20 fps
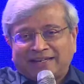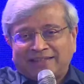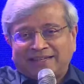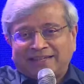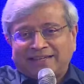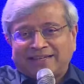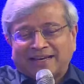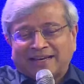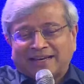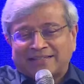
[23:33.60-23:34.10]

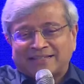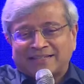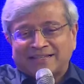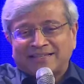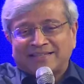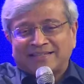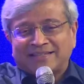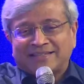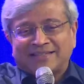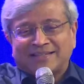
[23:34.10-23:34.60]
think, as I
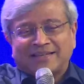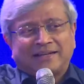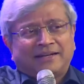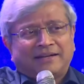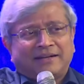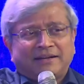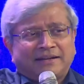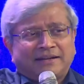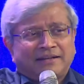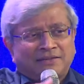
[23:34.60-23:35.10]
said,
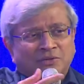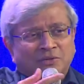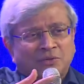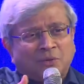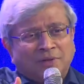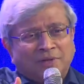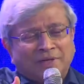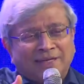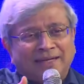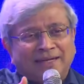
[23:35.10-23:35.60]
it's
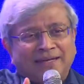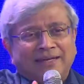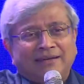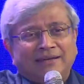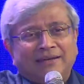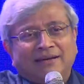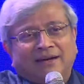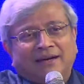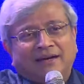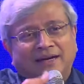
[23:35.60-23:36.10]

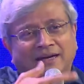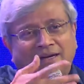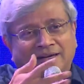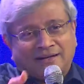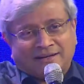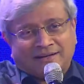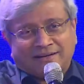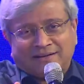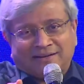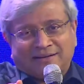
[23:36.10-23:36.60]
only
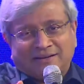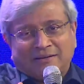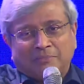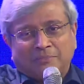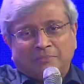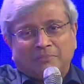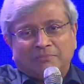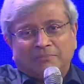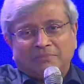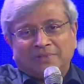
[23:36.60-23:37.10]
our
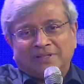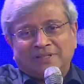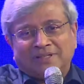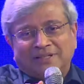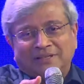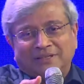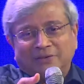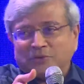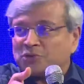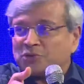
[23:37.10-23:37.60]
uh, uh,
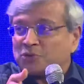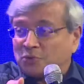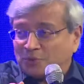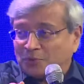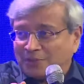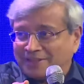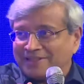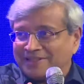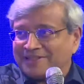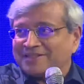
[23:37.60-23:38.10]
you know
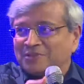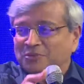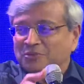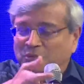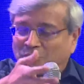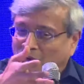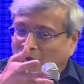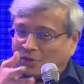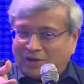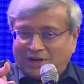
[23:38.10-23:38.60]
students who
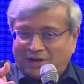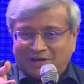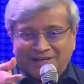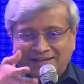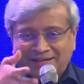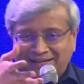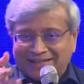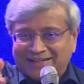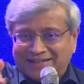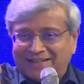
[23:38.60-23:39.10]
go
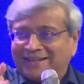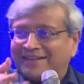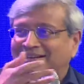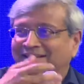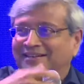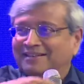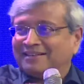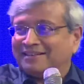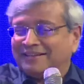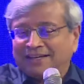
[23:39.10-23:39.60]
on and
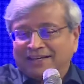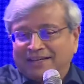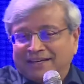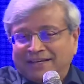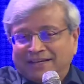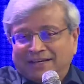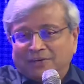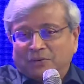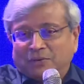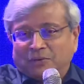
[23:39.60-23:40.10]
uh,
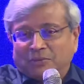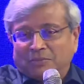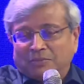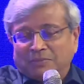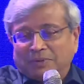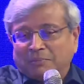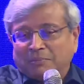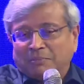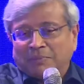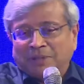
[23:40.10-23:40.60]
know,
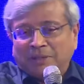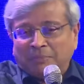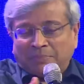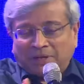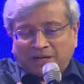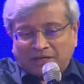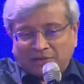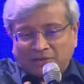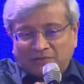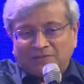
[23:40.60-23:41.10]
be
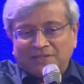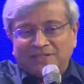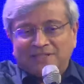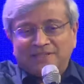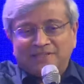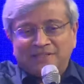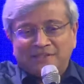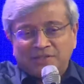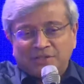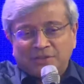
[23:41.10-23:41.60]
part of
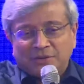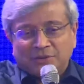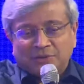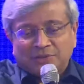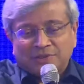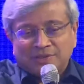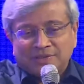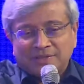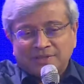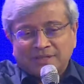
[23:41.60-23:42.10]
these
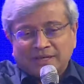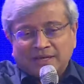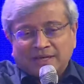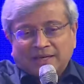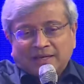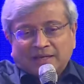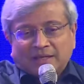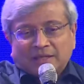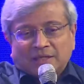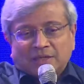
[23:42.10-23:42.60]
institutions.
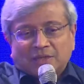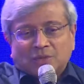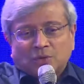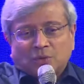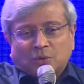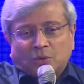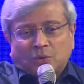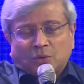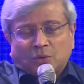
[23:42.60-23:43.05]
So